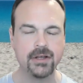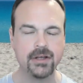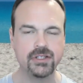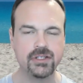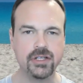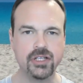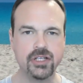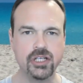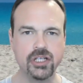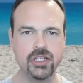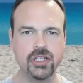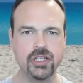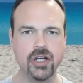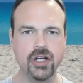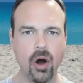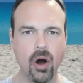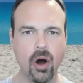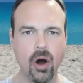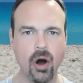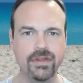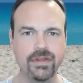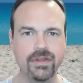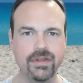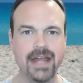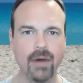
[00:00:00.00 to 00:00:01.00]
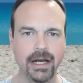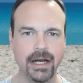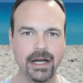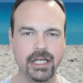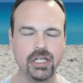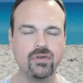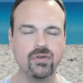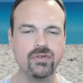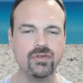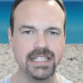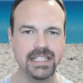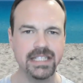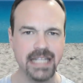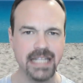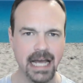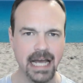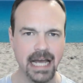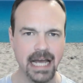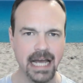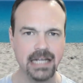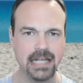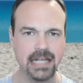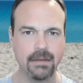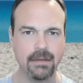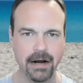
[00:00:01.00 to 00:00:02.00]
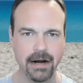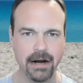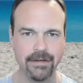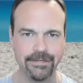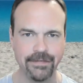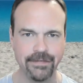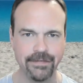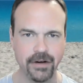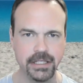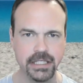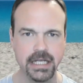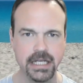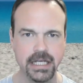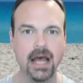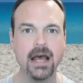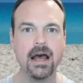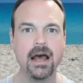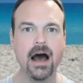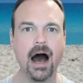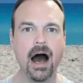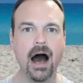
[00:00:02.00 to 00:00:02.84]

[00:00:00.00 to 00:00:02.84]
So did you know that when you stand barefoot,